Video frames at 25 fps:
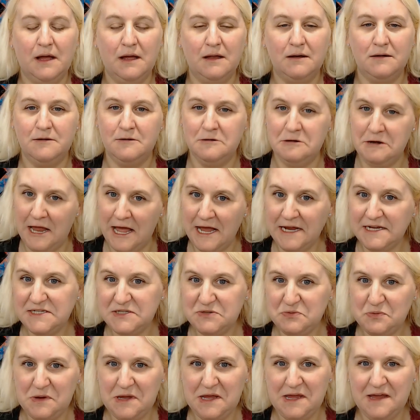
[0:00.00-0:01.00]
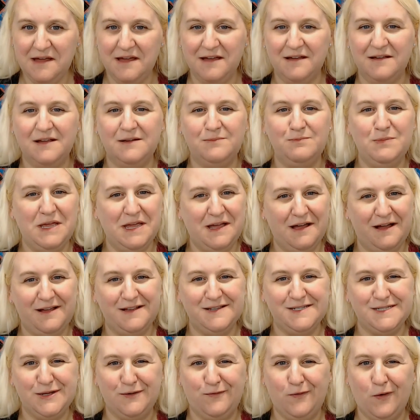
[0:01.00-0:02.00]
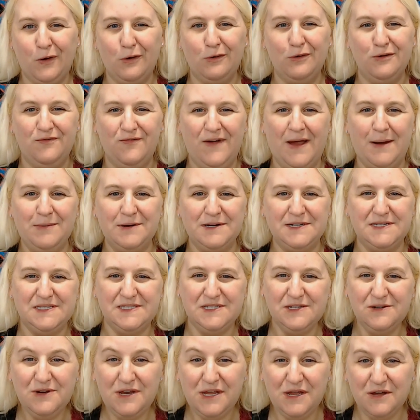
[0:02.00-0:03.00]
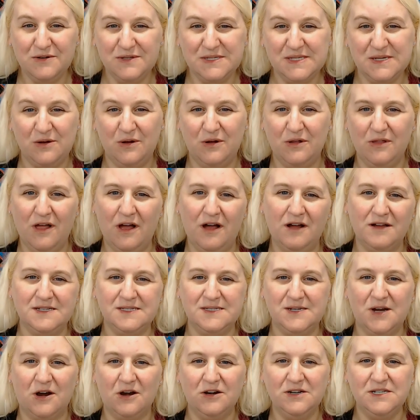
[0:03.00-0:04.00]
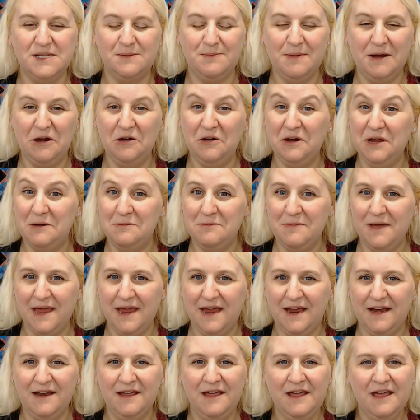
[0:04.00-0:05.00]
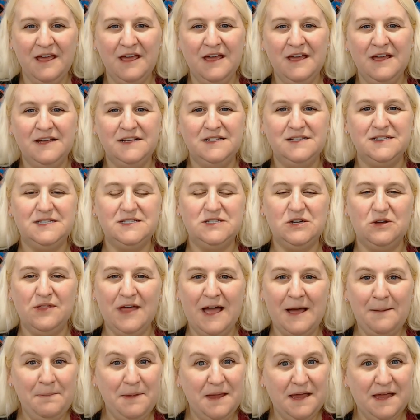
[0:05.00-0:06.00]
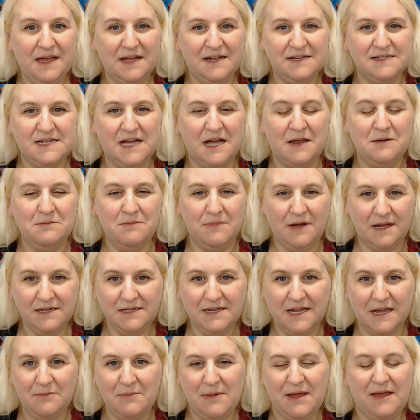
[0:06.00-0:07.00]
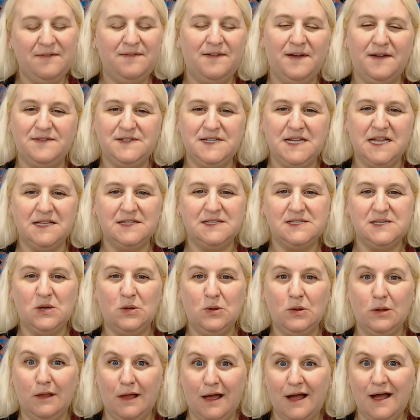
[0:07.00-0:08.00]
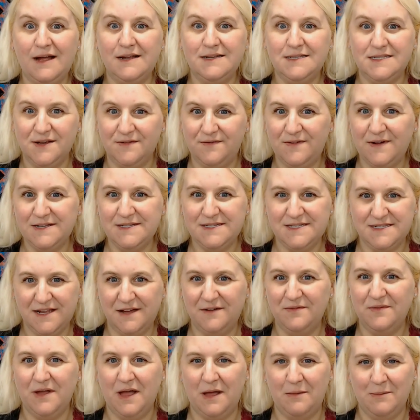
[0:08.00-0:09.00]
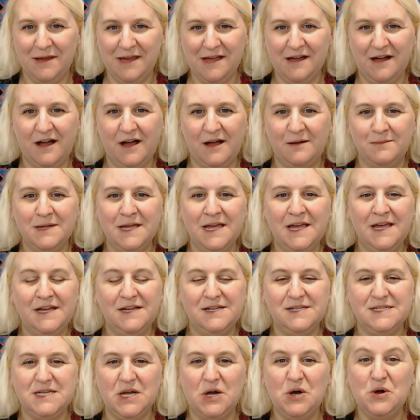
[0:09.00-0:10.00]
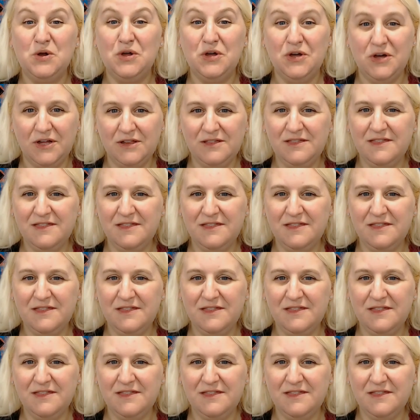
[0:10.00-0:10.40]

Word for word: next week because the Fort Worth Fabric Studio Sew Along starts, American Made. So that begins on Monday, May 15th. So lots of fun stuff coming up. So good